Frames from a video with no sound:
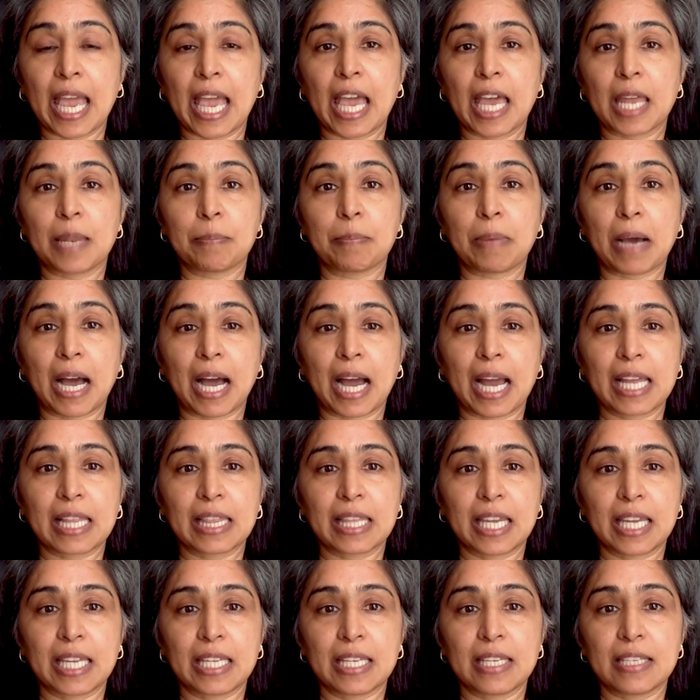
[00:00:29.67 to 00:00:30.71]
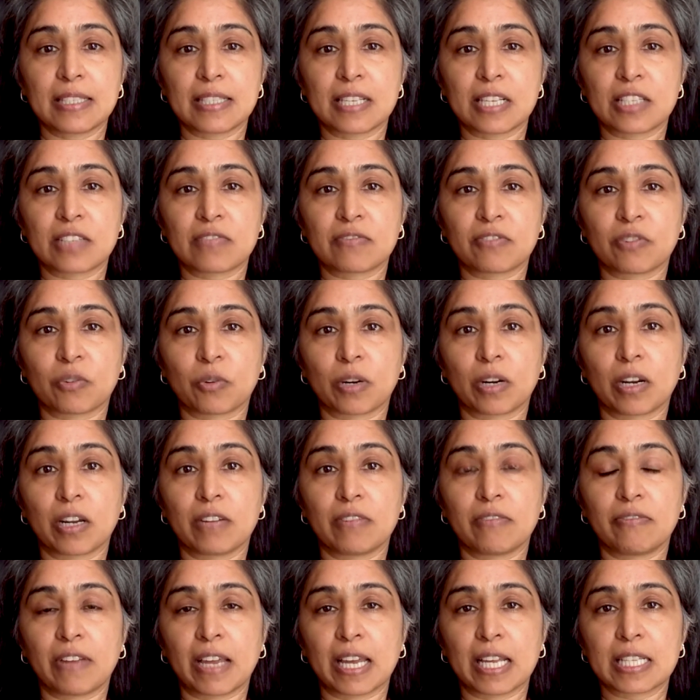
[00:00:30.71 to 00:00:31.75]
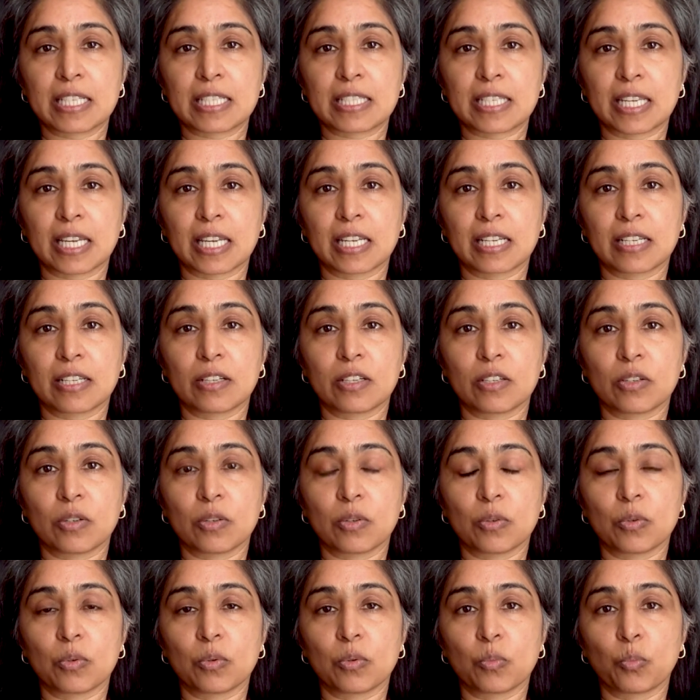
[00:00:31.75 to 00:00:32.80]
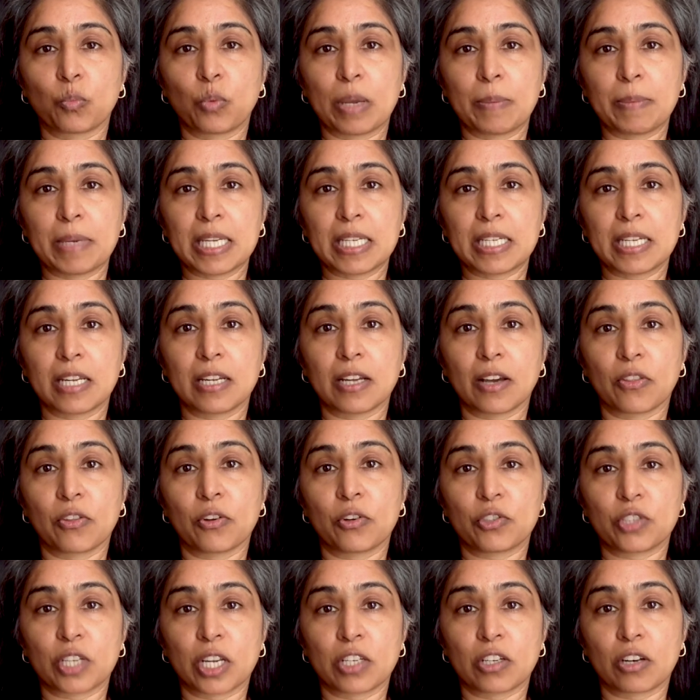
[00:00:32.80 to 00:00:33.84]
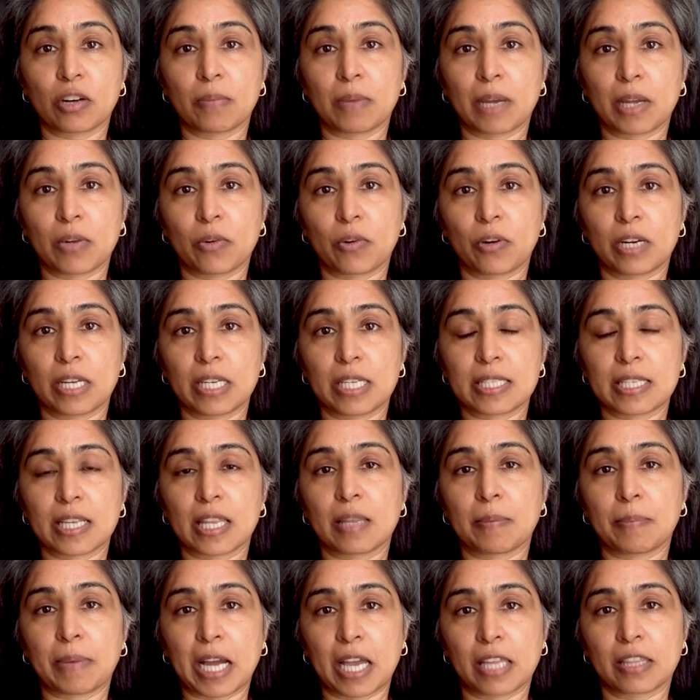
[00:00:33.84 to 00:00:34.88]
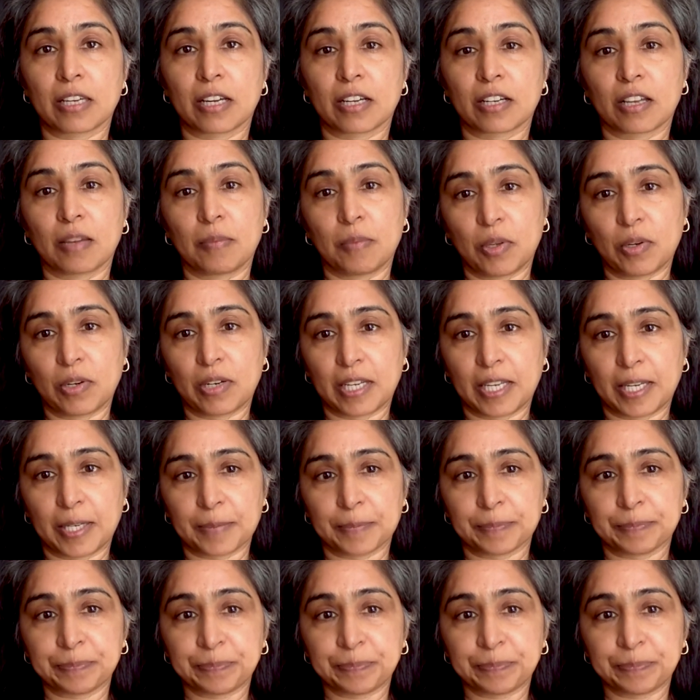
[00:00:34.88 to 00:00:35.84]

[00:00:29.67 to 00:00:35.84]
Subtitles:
and Pi Ladies is for advancing women and other gender minorities in the Python community.